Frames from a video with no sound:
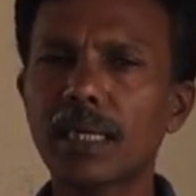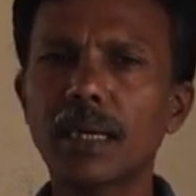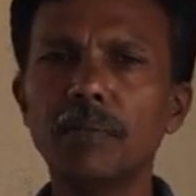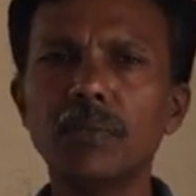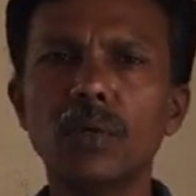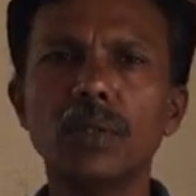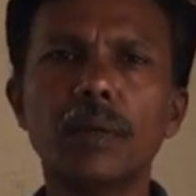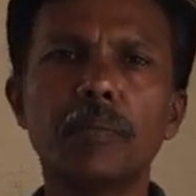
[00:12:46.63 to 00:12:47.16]

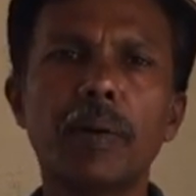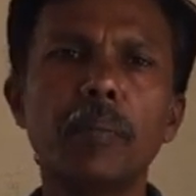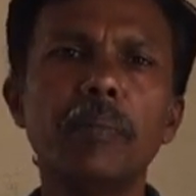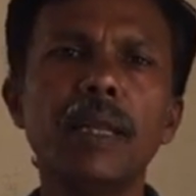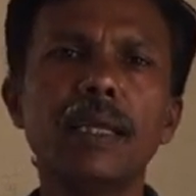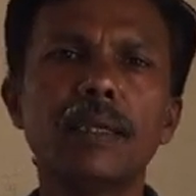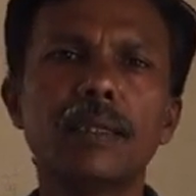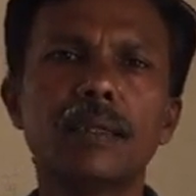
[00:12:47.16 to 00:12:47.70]
come to the
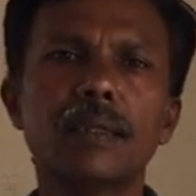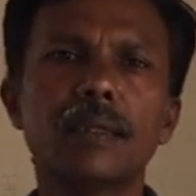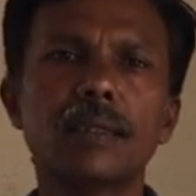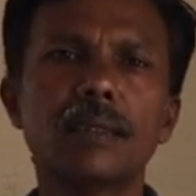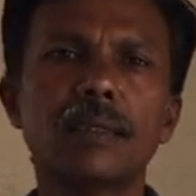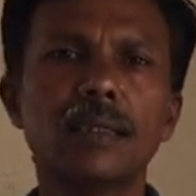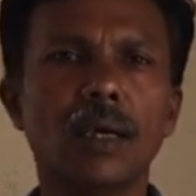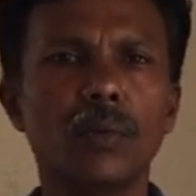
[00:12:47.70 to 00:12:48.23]
public
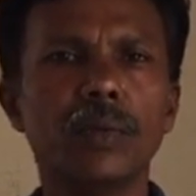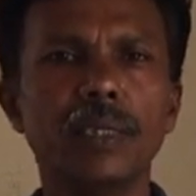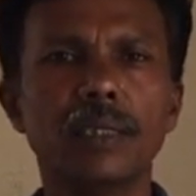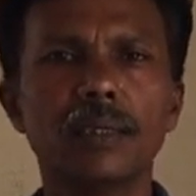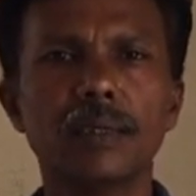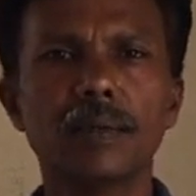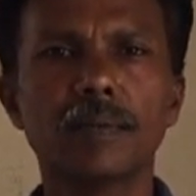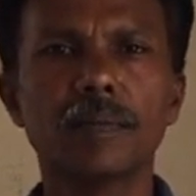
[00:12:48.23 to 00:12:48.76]
service.